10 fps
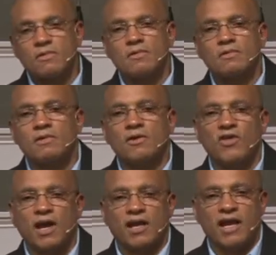I don't
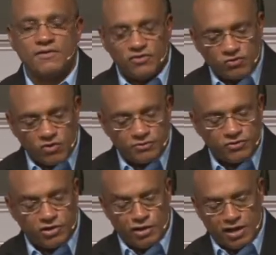think I gave this scripture
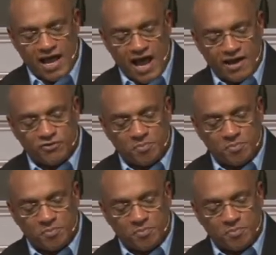to the guys, but